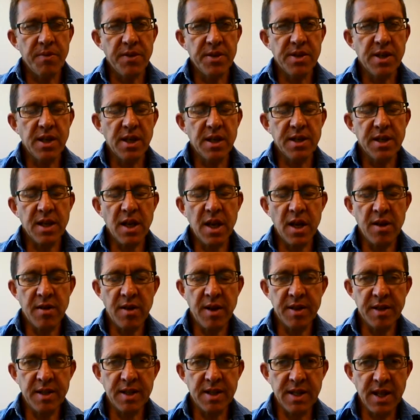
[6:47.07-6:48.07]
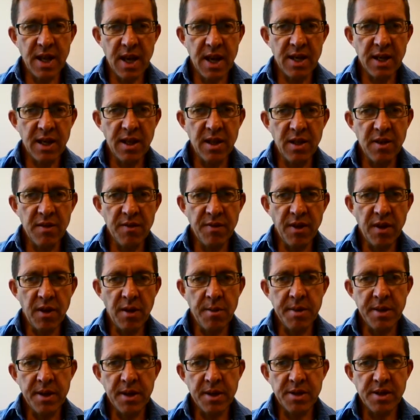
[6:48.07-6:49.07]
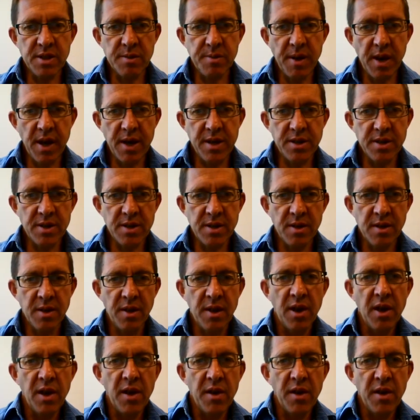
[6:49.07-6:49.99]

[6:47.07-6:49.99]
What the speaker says: facilitate your understanding in the environmental space.